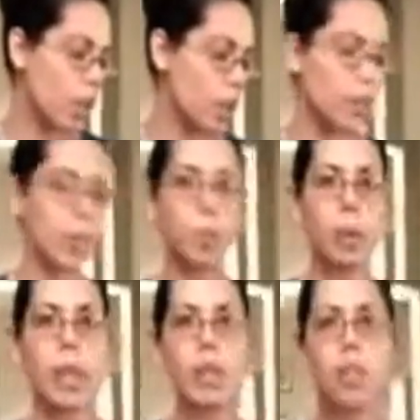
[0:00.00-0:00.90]
Just
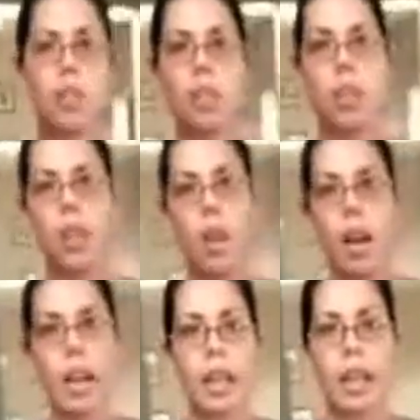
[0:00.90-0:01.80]
wheat,
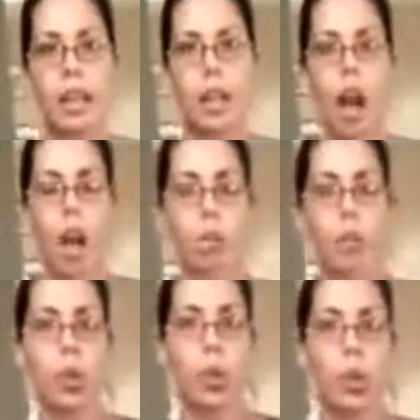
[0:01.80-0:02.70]
honey,
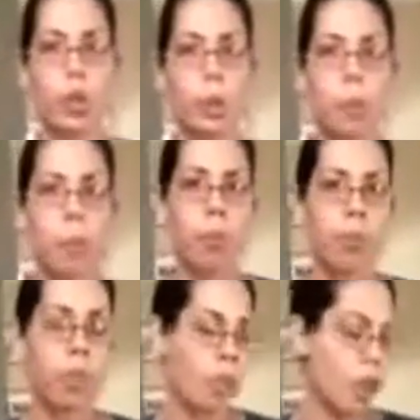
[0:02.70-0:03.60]
olive oil
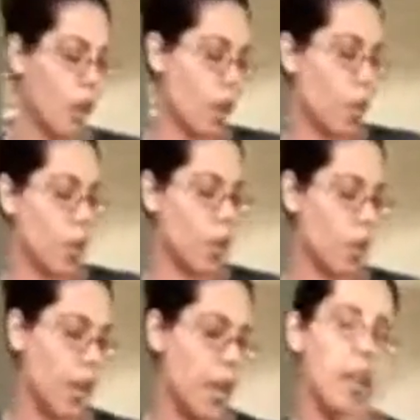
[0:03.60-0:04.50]
with
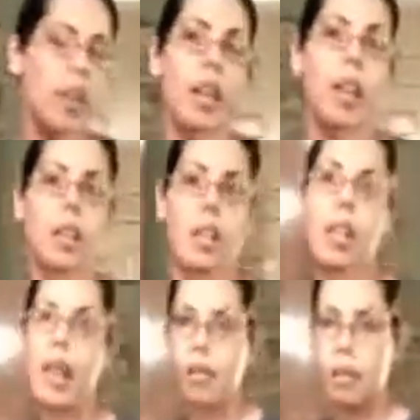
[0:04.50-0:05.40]
it,
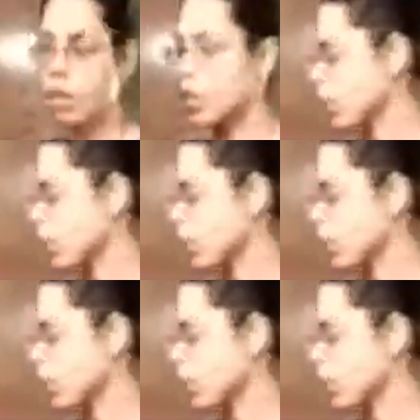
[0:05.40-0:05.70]
nothing leavened.